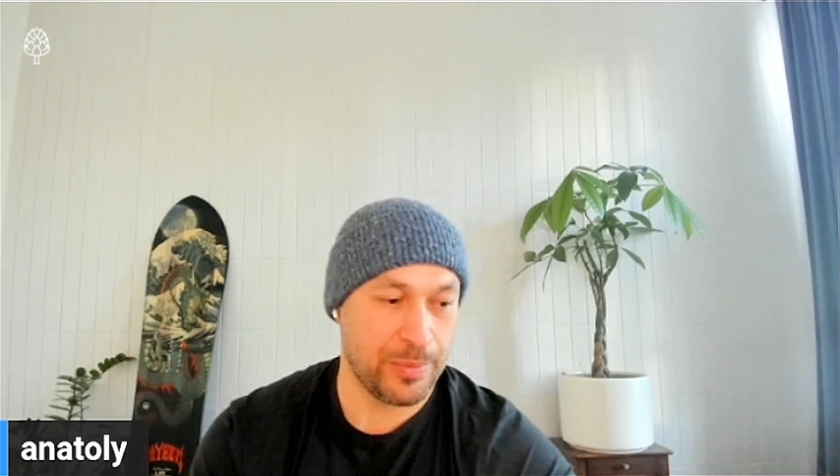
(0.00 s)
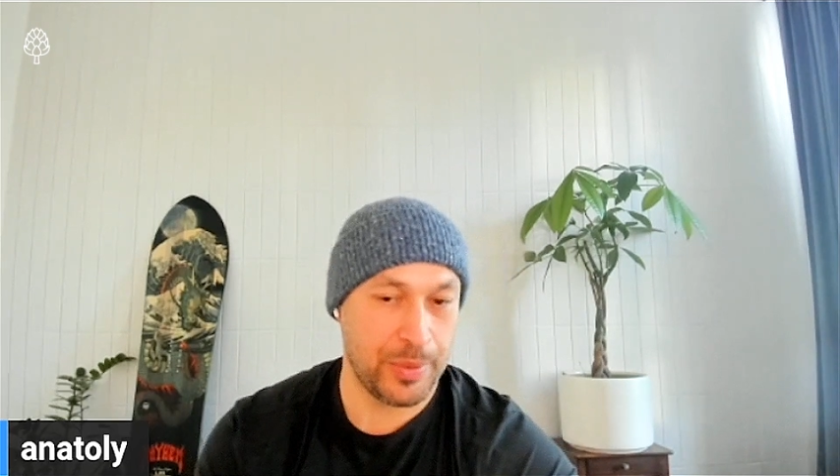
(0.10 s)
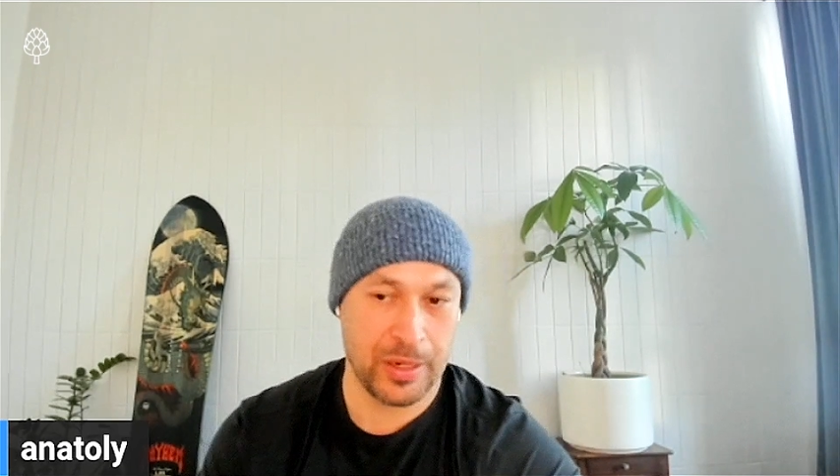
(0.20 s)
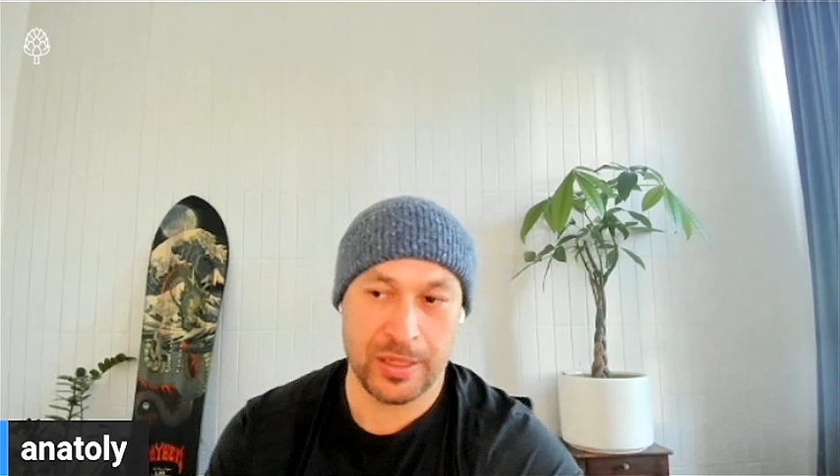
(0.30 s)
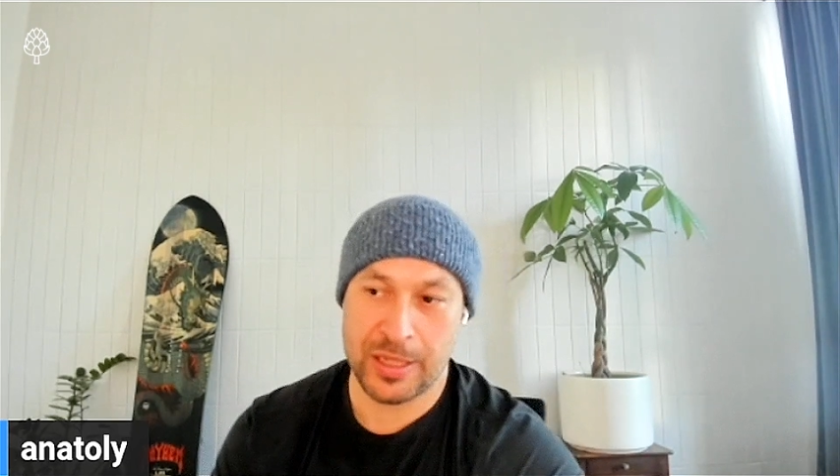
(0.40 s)

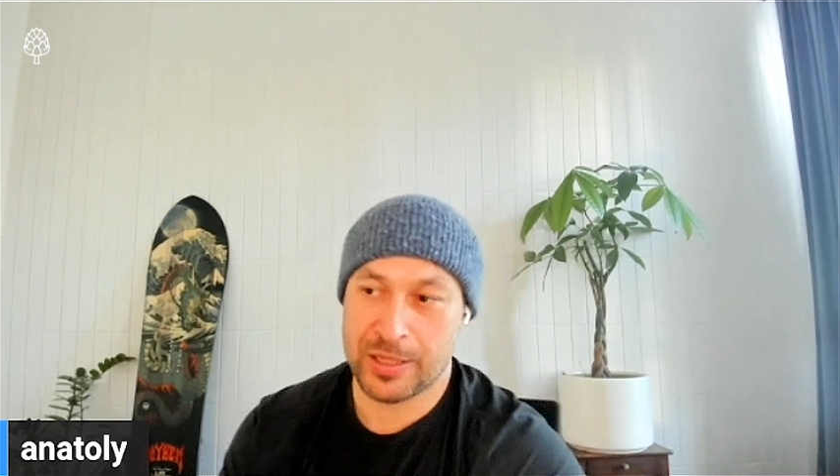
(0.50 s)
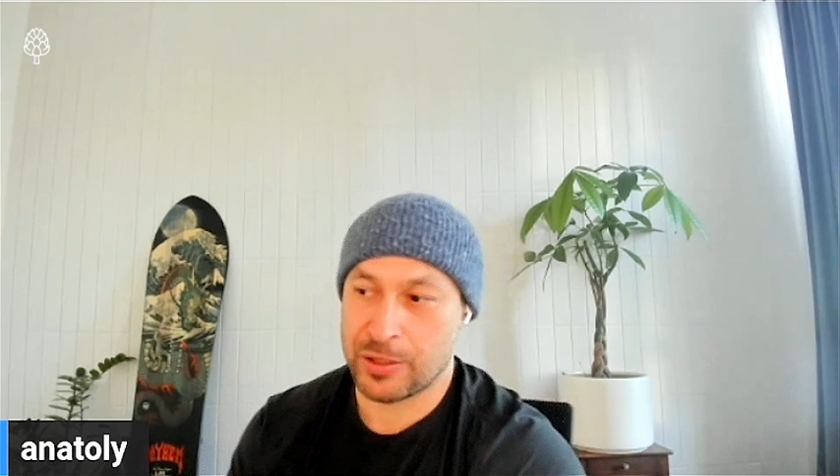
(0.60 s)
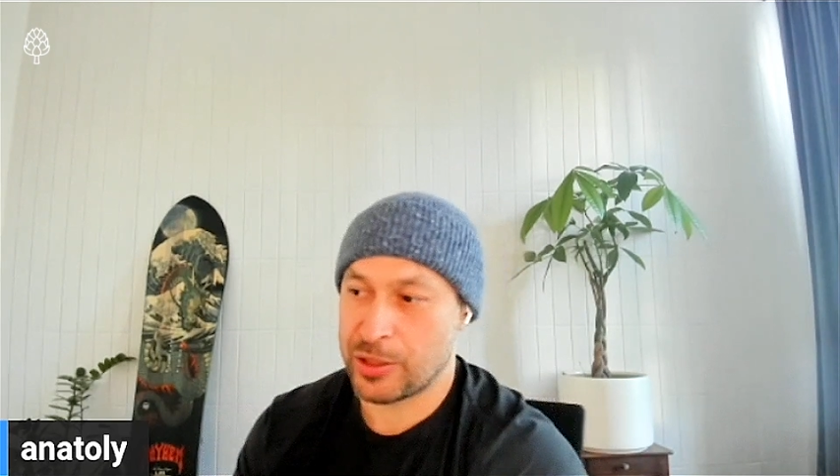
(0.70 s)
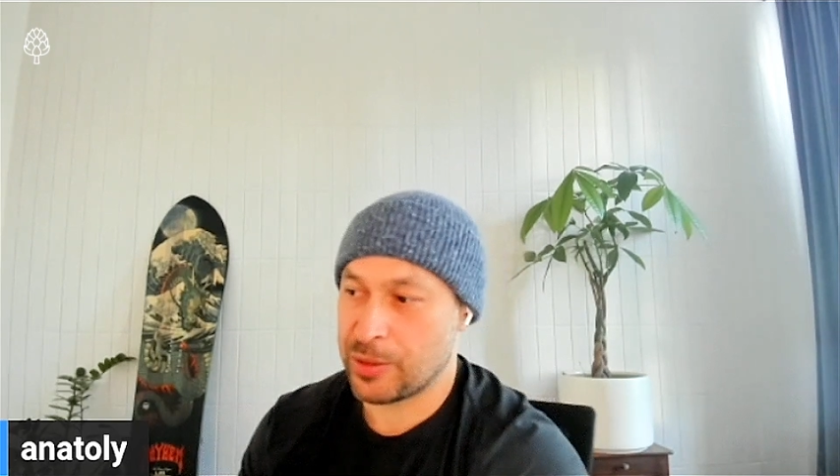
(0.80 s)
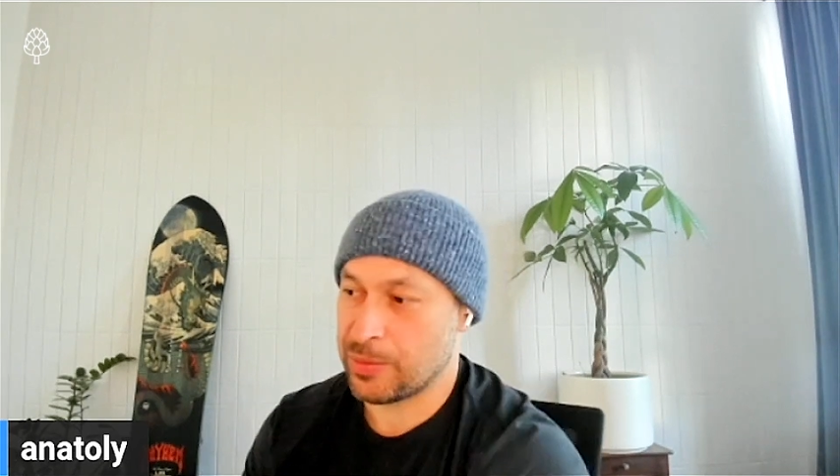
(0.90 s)
pretty
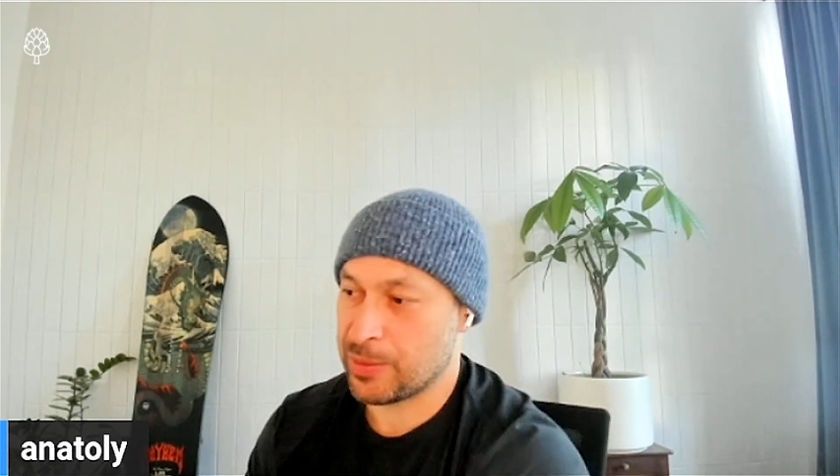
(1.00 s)
decent